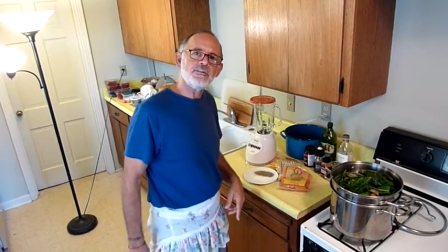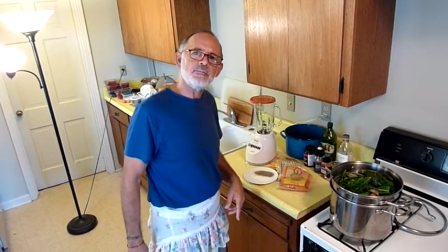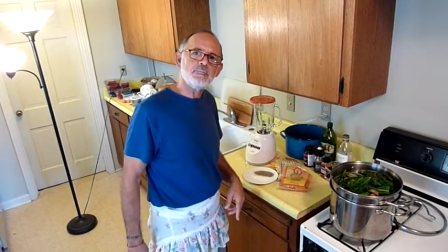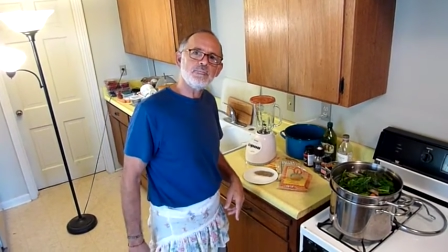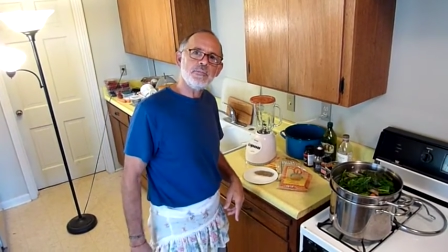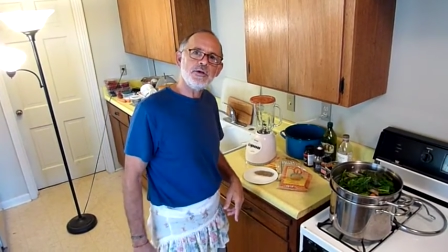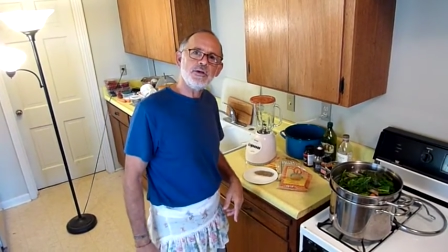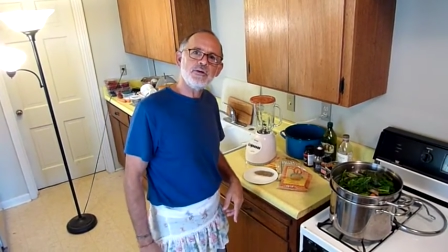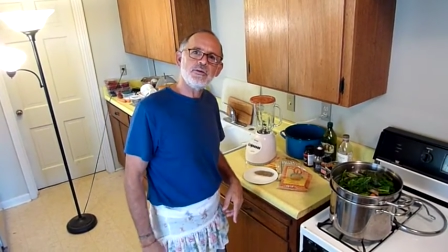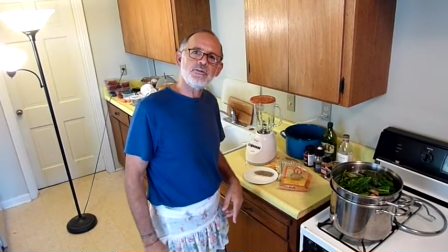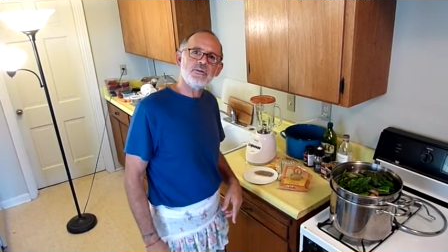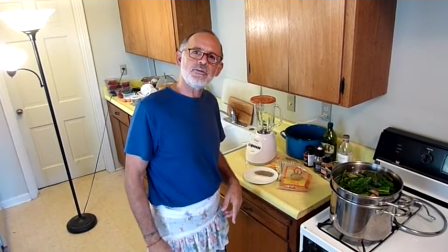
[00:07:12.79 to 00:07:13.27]
and
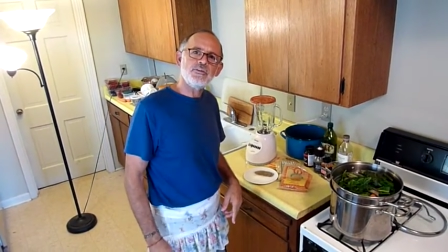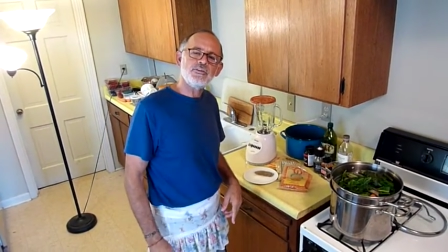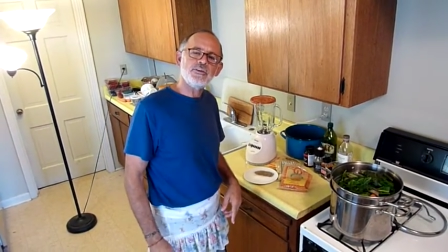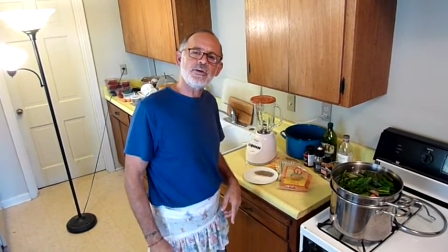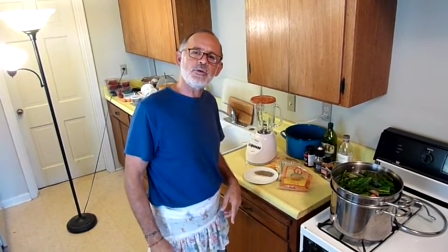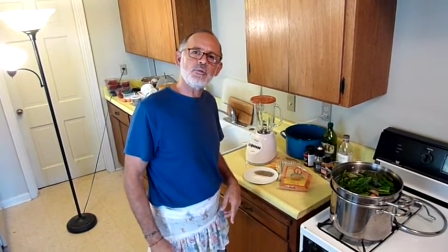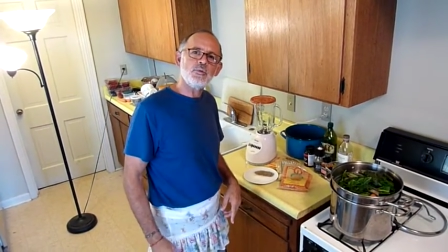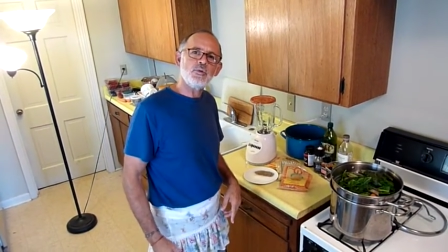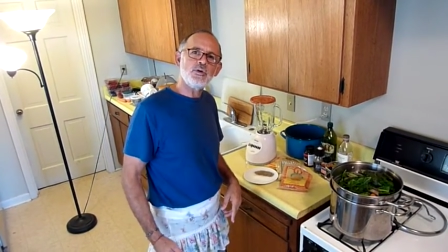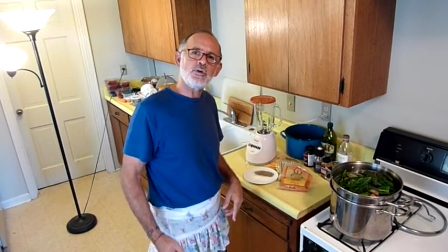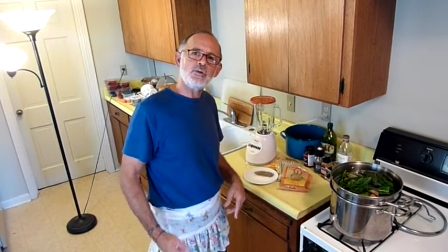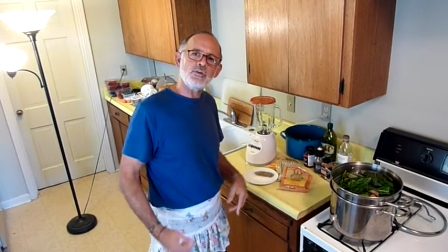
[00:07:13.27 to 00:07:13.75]
minerals
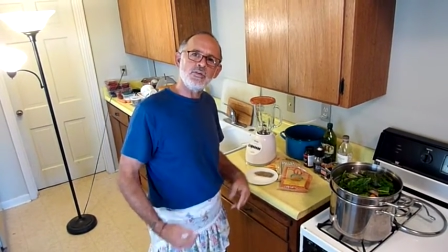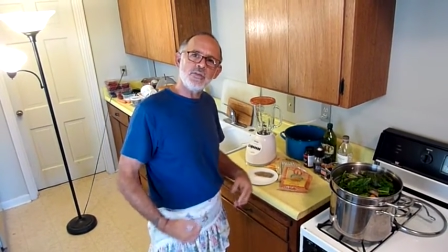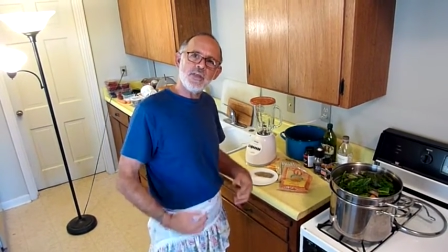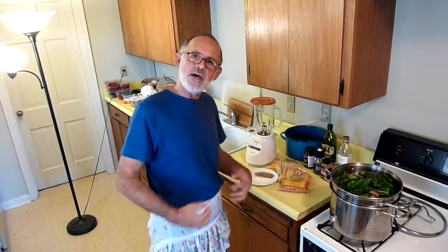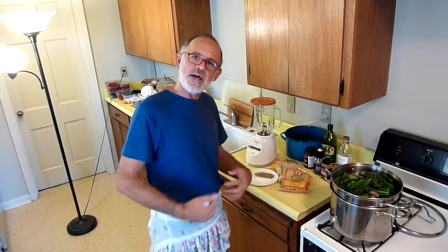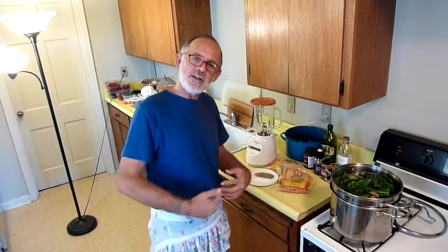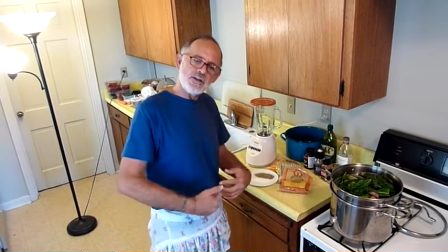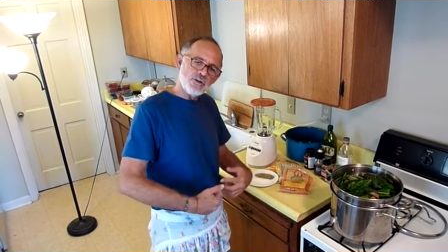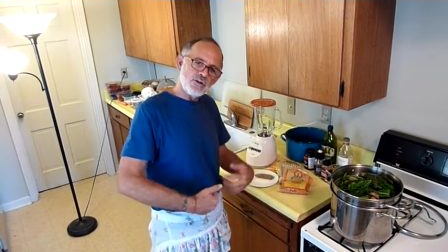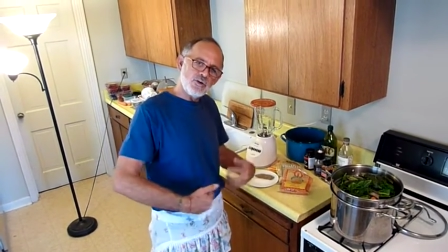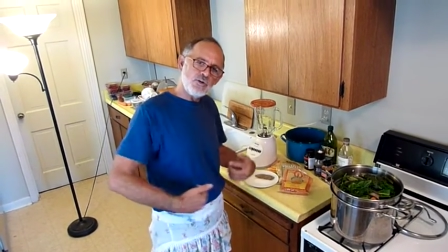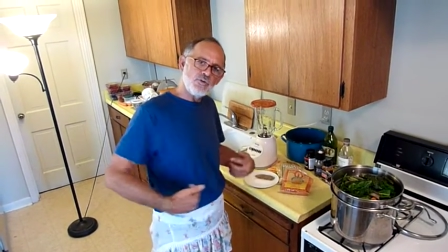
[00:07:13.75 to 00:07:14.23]
that will
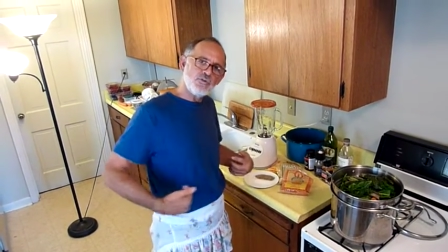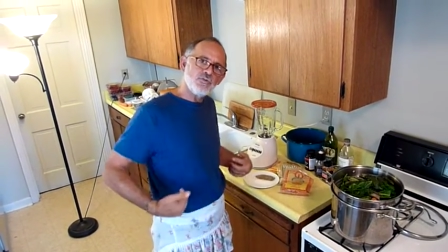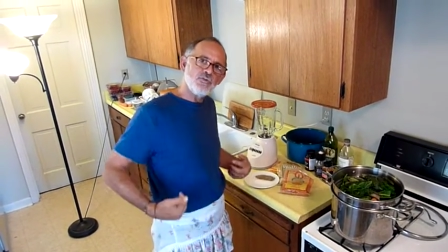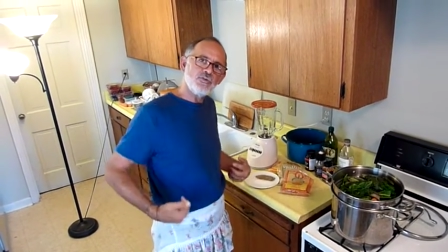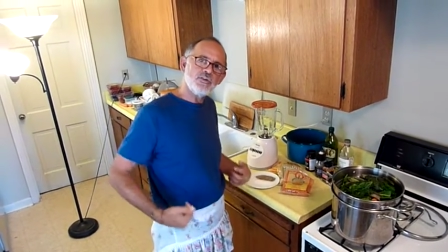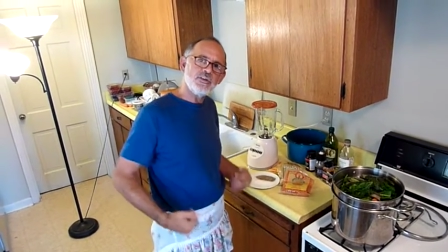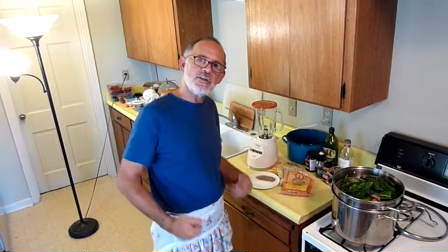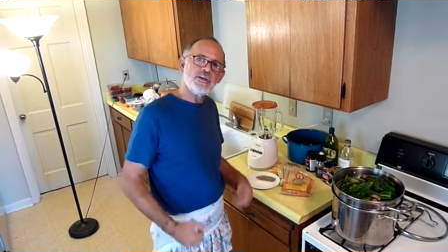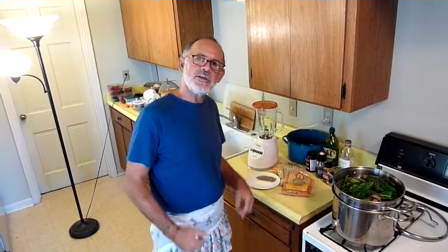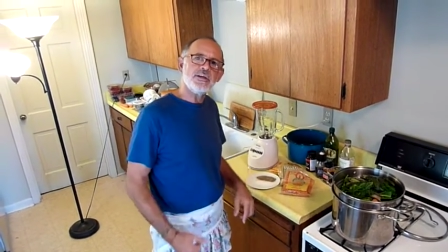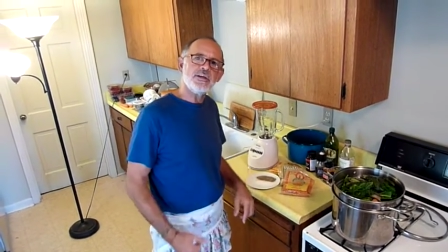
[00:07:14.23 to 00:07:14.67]
not go through